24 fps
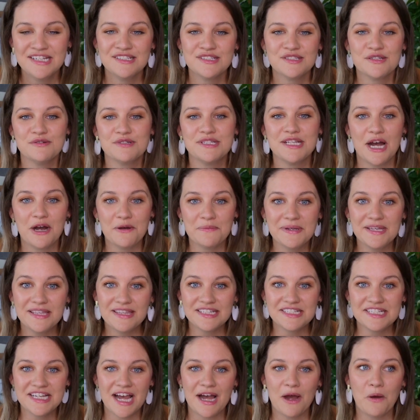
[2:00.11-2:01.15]
So tell me in
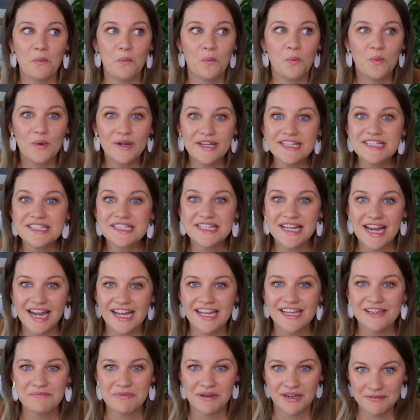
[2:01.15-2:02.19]
the chat, which
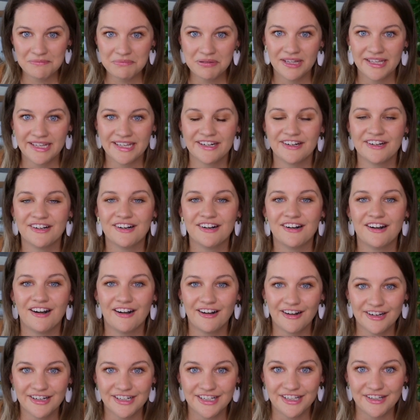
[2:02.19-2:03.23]
type of planner
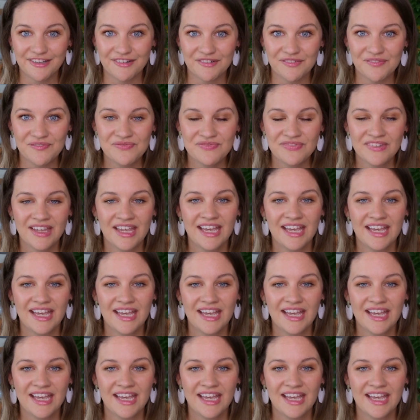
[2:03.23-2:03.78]
are you?